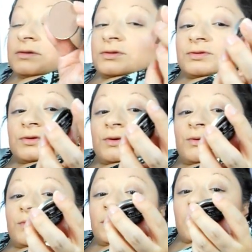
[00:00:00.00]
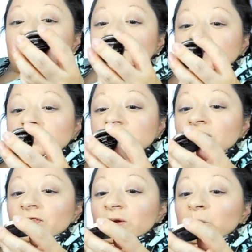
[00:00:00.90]
So yeah, this
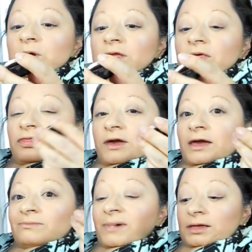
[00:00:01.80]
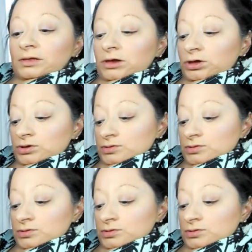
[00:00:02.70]
is the one that I mainly